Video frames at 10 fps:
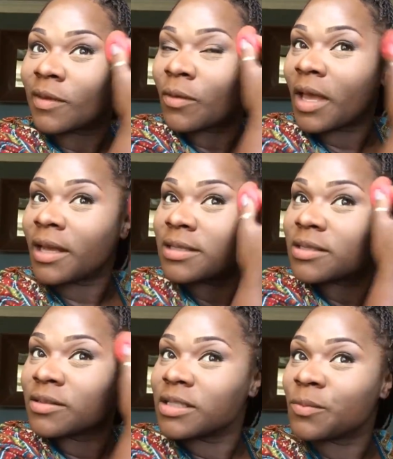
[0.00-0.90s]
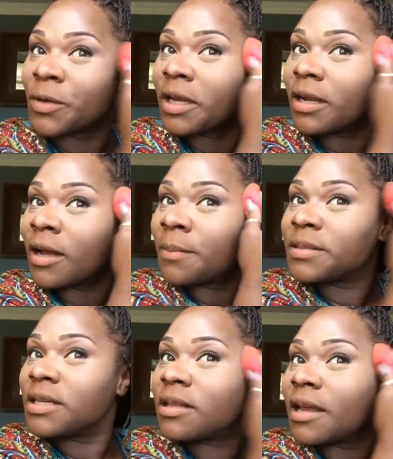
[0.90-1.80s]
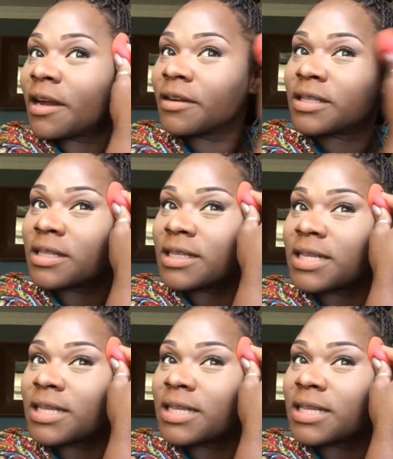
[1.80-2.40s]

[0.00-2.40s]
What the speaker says: Okay, so just bring it up to there, to the